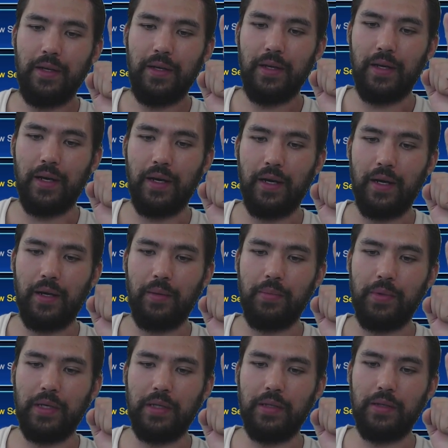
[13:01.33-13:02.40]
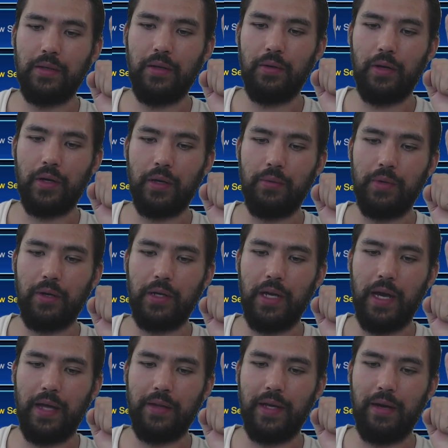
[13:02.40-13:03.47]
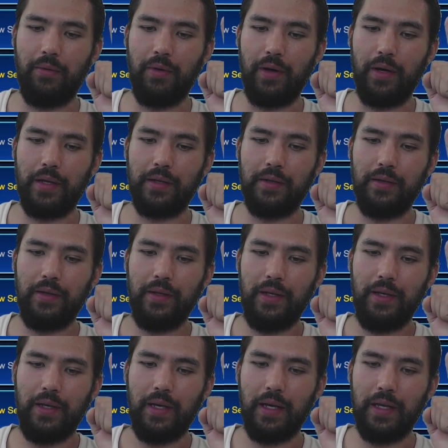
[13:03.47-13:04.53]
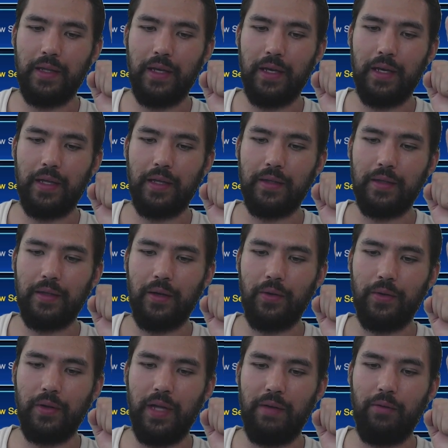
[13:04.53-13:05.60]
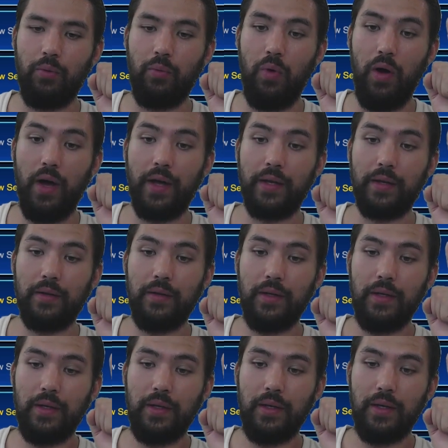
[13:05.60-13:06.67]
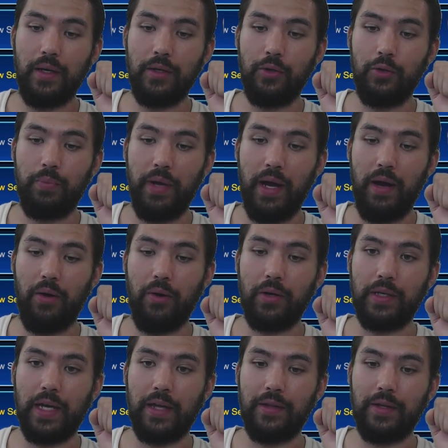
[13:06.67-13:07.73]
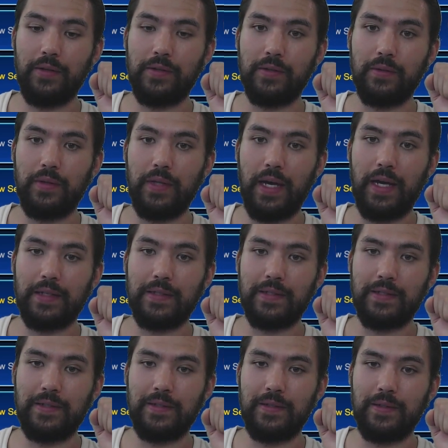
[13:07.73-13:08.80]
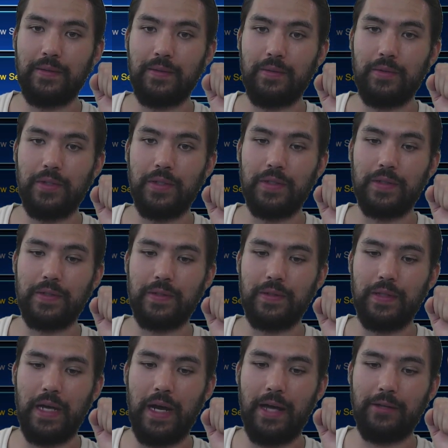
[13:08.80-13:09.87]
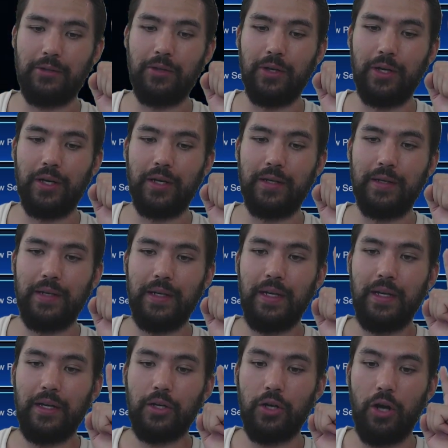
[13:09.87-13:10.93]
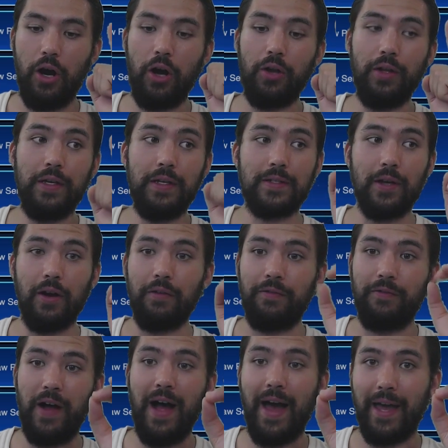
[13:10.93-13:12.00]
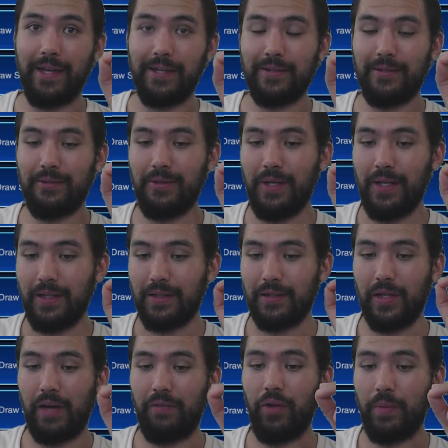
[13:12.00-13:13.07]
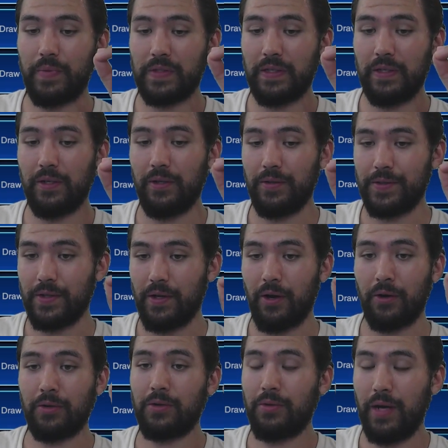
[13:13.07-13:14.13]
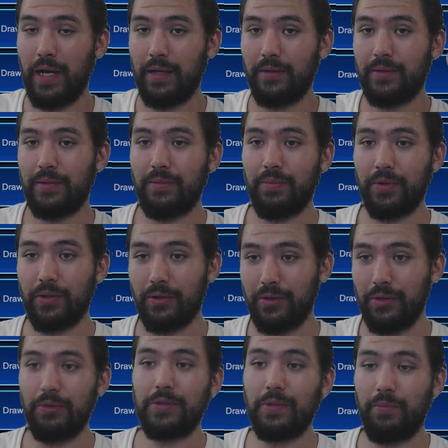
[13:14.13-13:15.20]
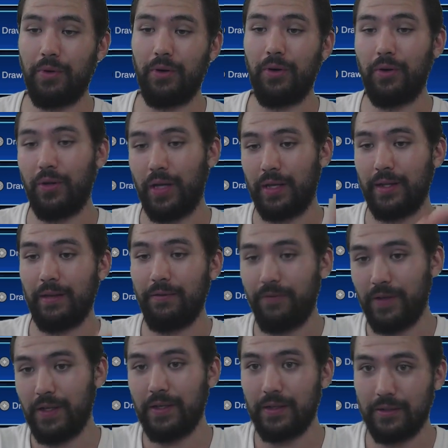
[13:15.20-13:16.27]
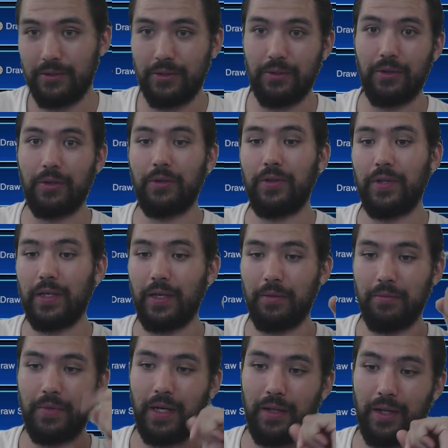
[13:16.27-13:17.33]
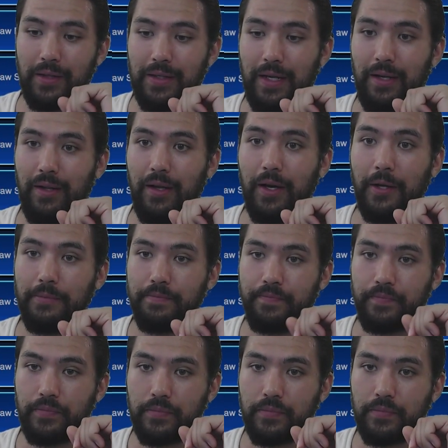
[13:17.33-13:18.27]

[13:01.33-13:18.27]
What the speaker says: Okay, we already had that one, and then the level 1, a new power. Yeah, that's just not good. Carly's are fine. The level up skills aren't great, but they're usable and they feed into her theme. I like that a lot.